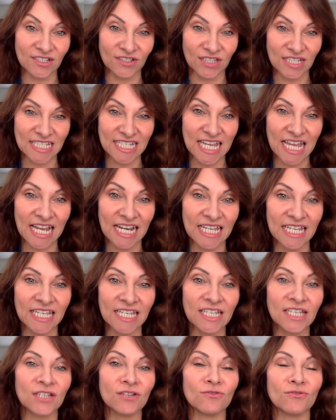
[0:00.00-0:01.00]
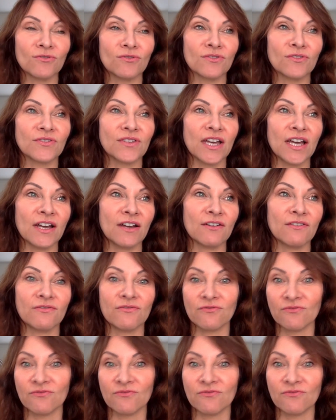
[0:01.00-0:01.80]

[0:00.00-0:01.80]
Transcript: on the telly or their